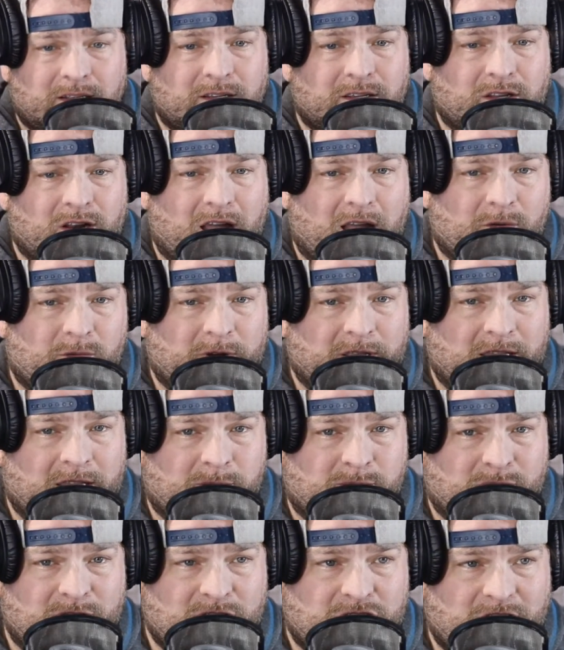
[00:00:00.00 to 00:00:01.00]
I really
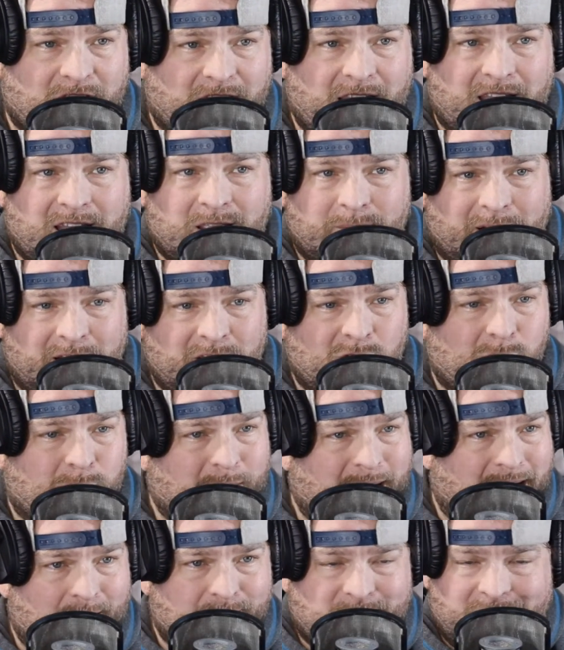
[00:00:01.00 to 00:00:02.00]
appreciate anybody who
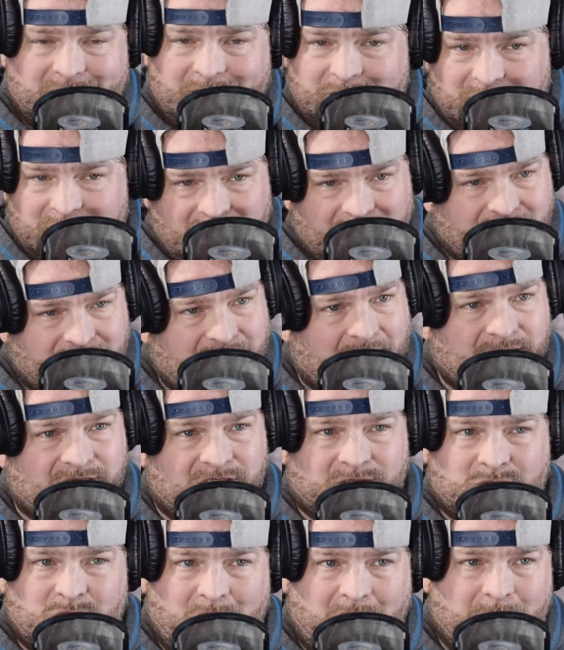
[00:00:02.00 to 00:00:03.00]
pops in. Just hit that
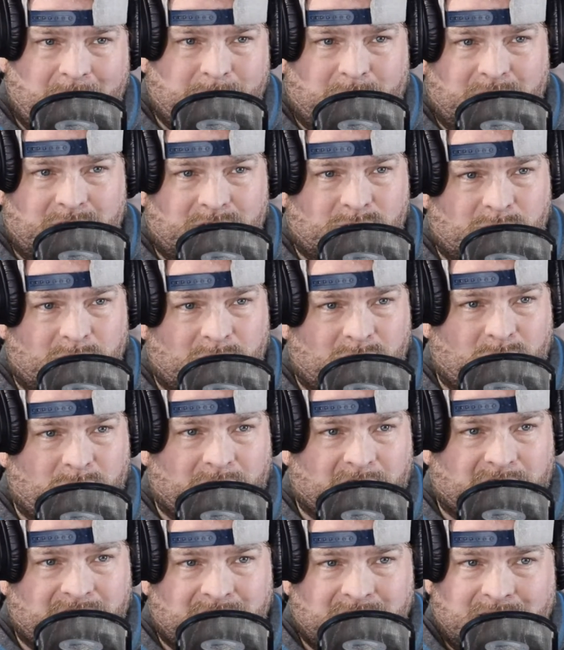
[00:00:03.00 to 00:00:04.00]
subscribe button real
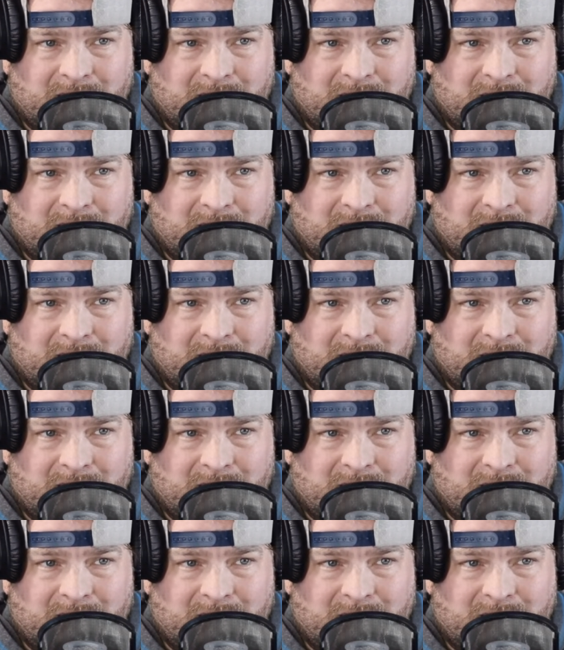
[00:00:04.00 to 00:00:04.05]
quick.